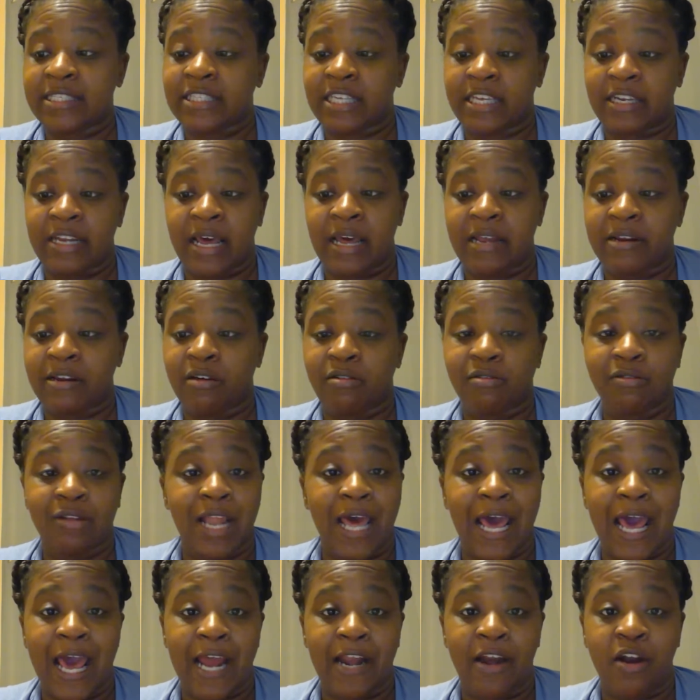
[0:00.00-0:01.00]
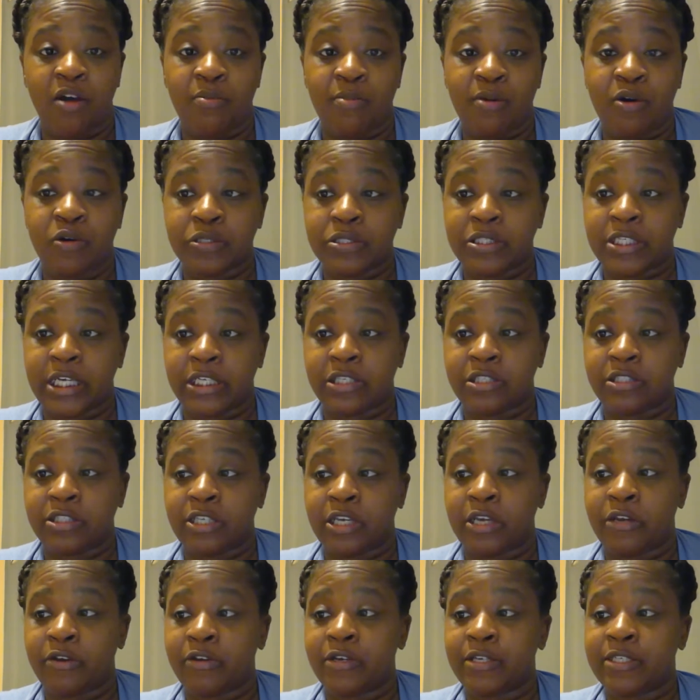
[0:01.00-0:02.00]
They're not going to lie no more,
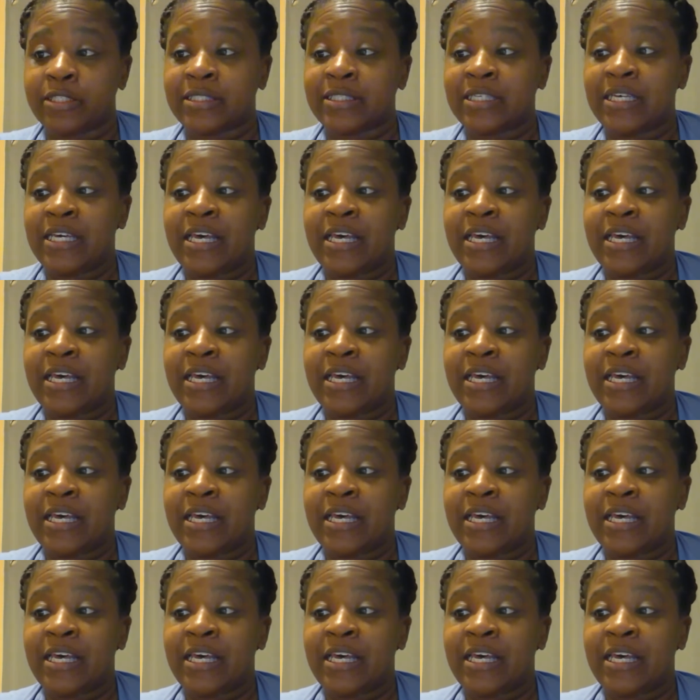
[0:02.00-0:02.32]
Sagittarius.